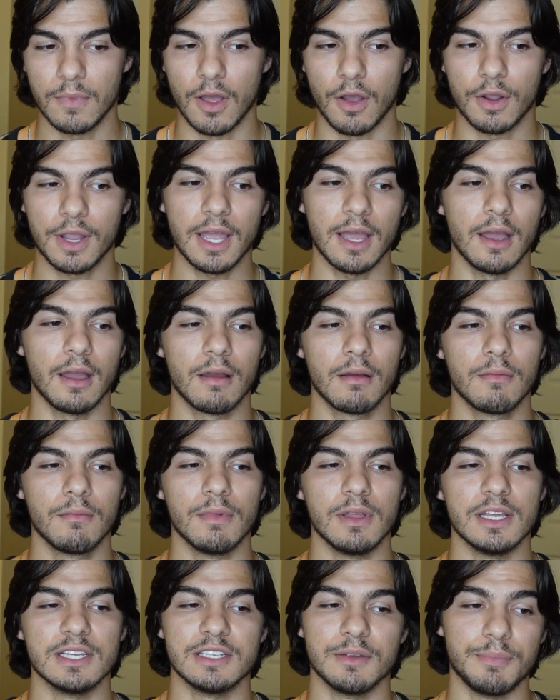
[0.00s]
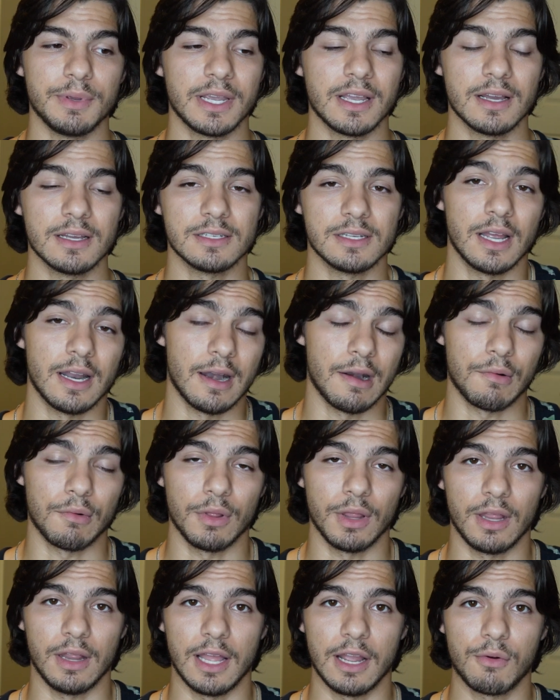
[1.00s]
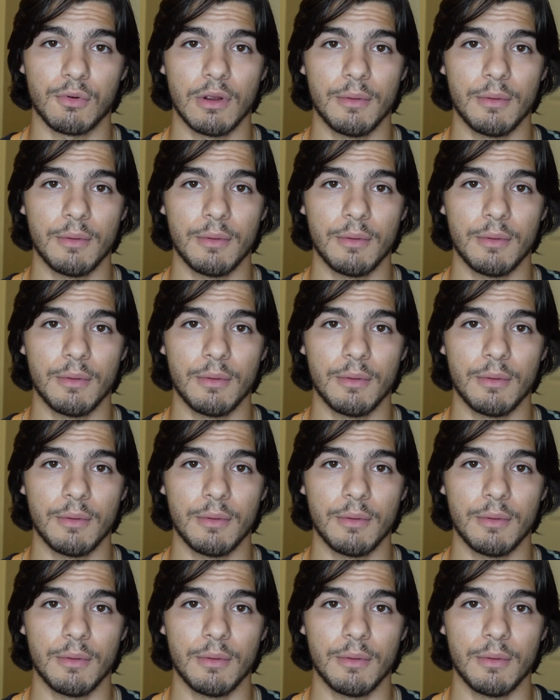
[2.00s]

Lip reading: Okay. Is it because I don't really like